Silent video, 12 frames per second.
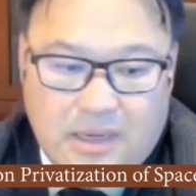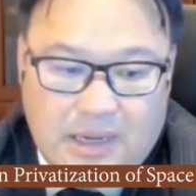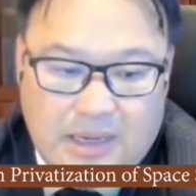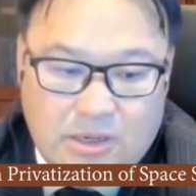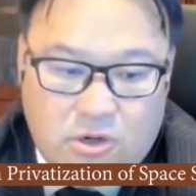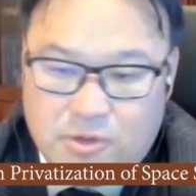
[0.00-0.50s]

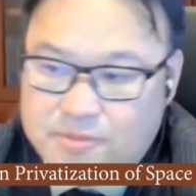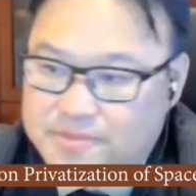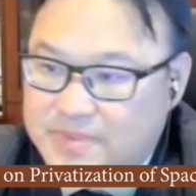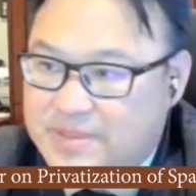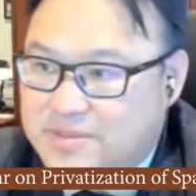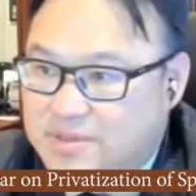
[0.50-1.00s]
I hope
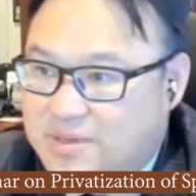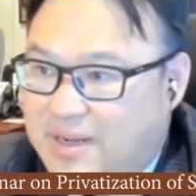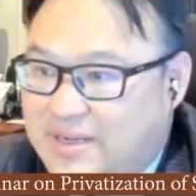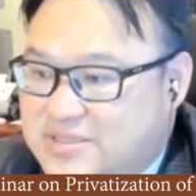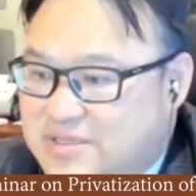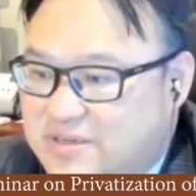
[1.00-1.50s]
in the
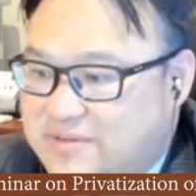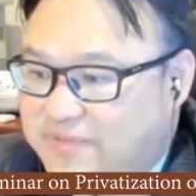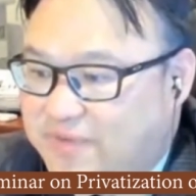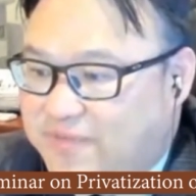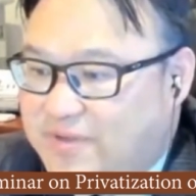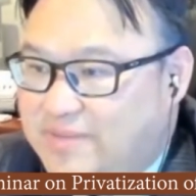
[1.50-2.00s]
last
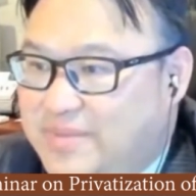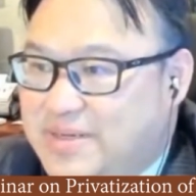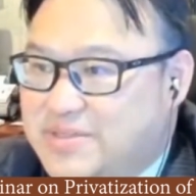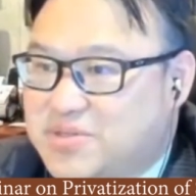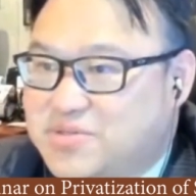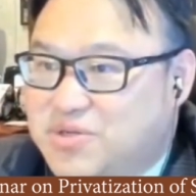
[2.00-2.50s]
15
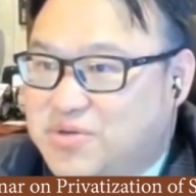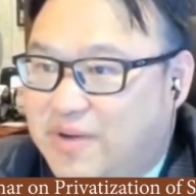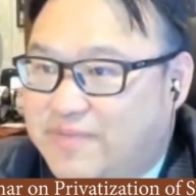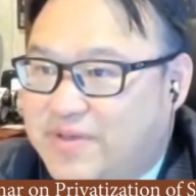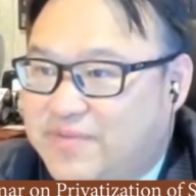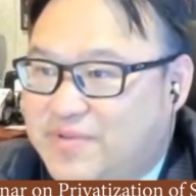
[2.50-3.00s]
minutes or so,
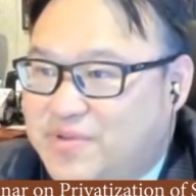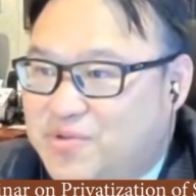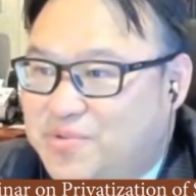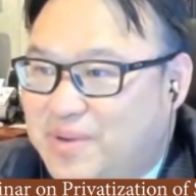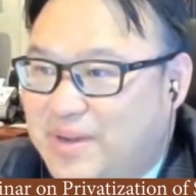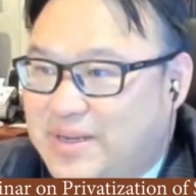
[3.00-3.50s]
I've given
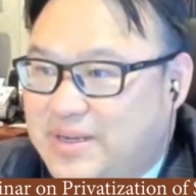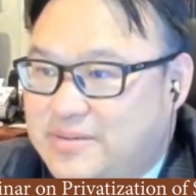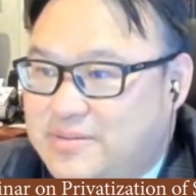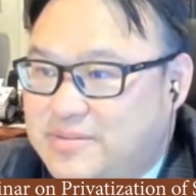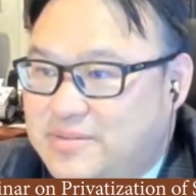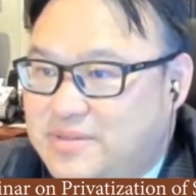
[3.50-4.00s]
you a,
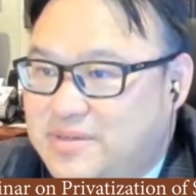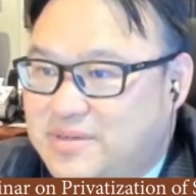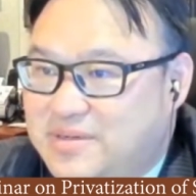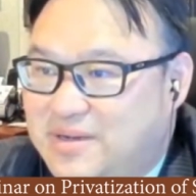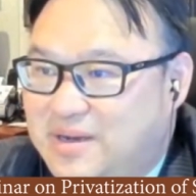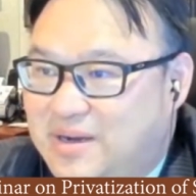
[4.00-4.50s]

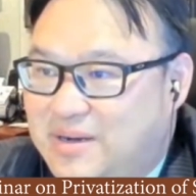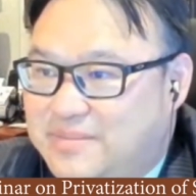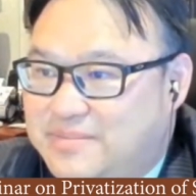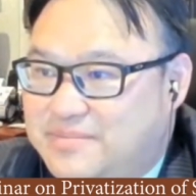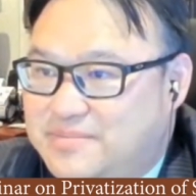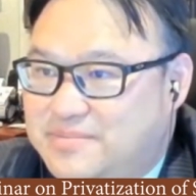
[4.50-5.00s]

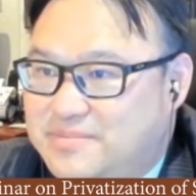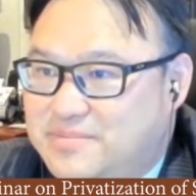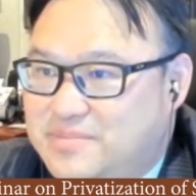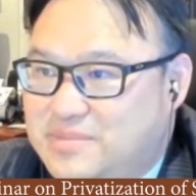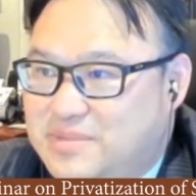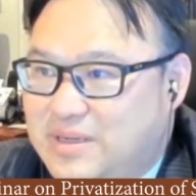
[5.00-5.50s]

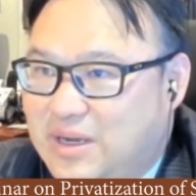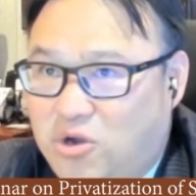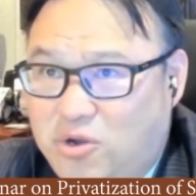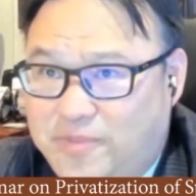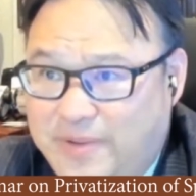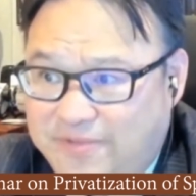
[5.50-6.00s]
I
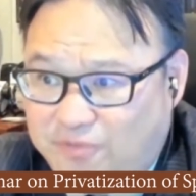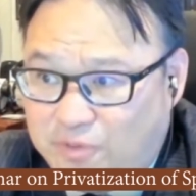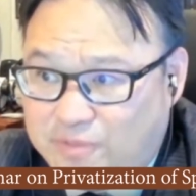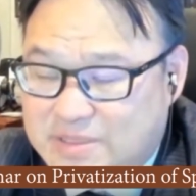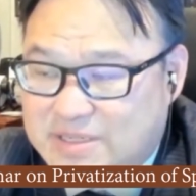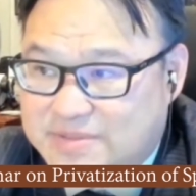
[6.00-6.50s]
hope,
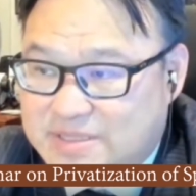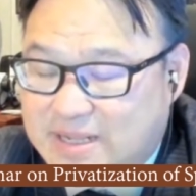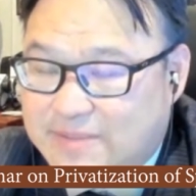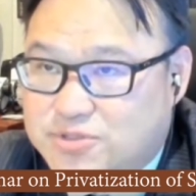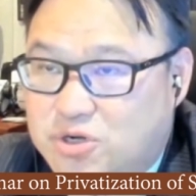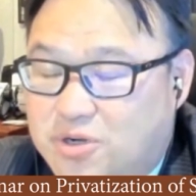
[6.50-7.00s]
informative
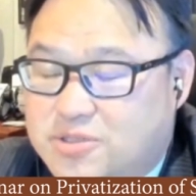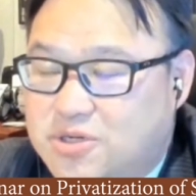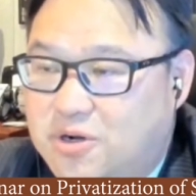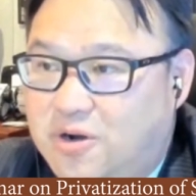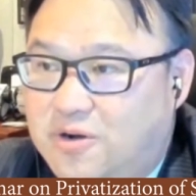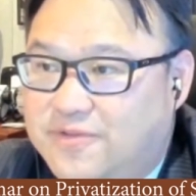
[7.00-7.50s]
snapshot
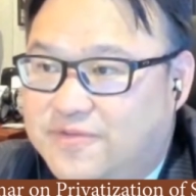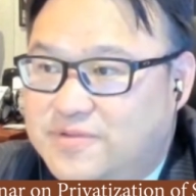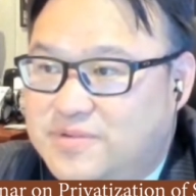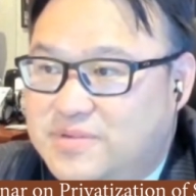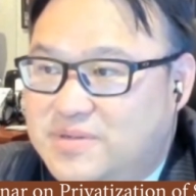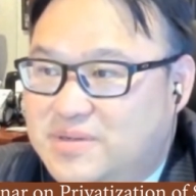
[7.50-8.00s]
of
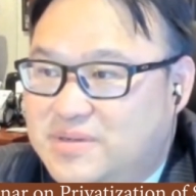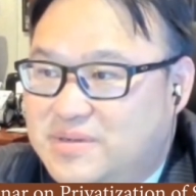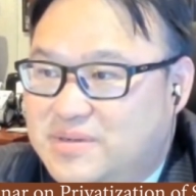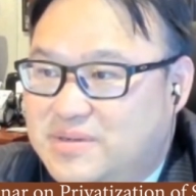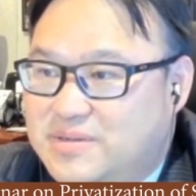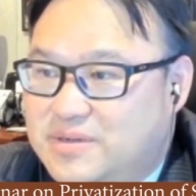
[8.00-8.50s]

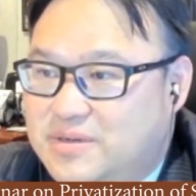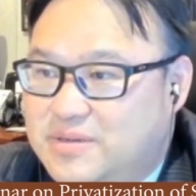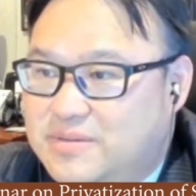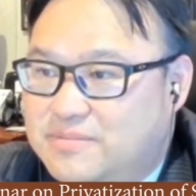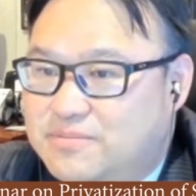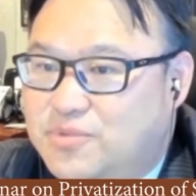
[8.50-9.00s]

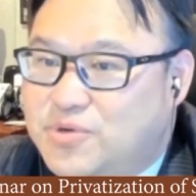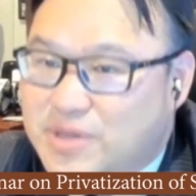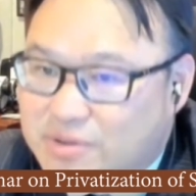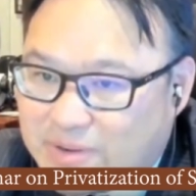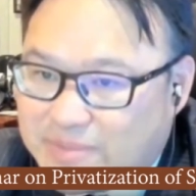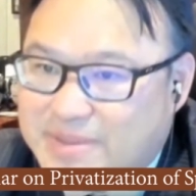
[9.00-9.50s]
the Moon
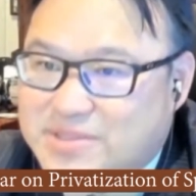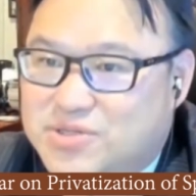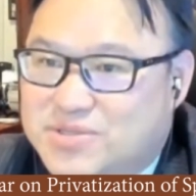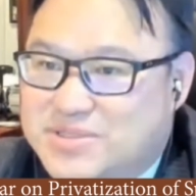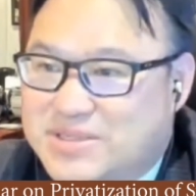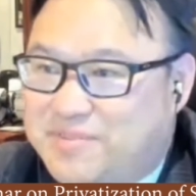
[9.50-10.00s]
Agreement
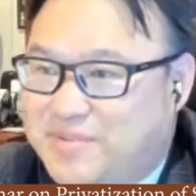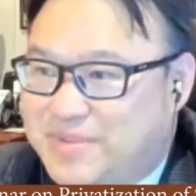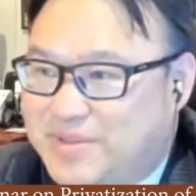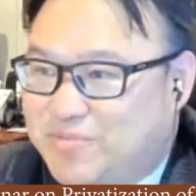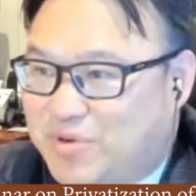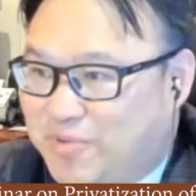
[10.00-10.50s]
to
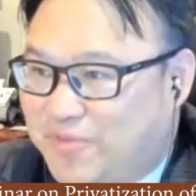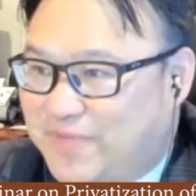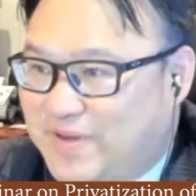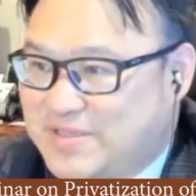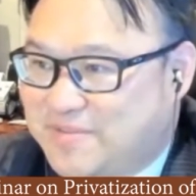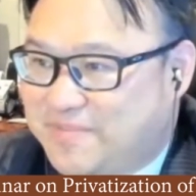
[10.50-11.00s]
supplement what
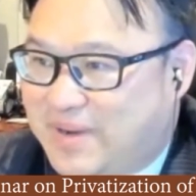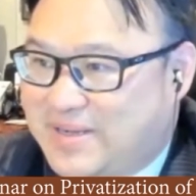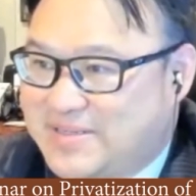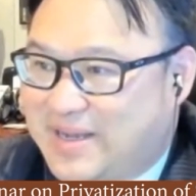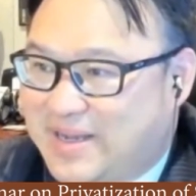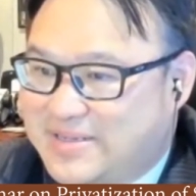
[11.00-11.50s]
Professor
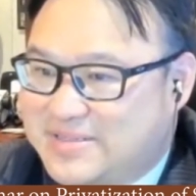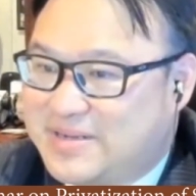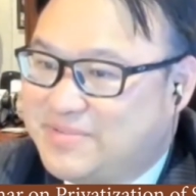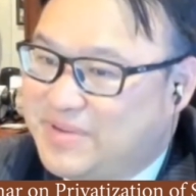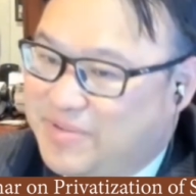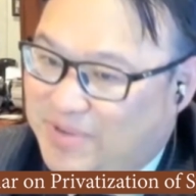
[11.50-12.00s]
Bhatt has
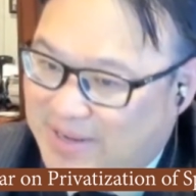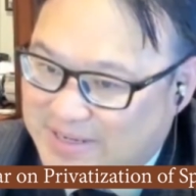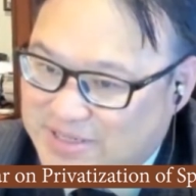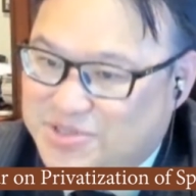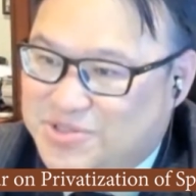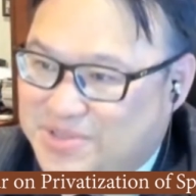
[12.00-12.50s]
done in
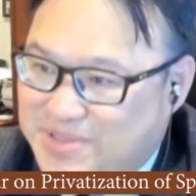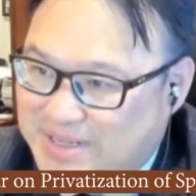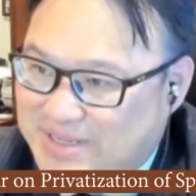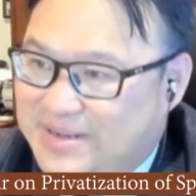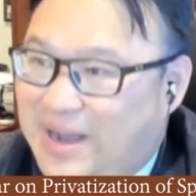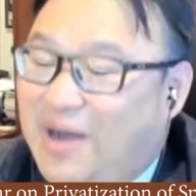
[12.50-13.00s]
relation to
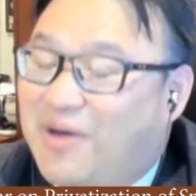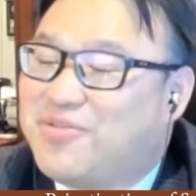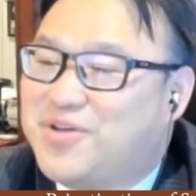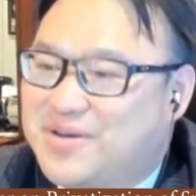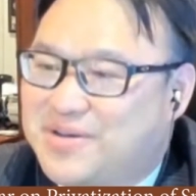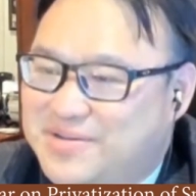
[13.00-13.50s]
the
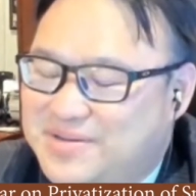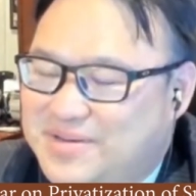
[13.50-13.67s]
other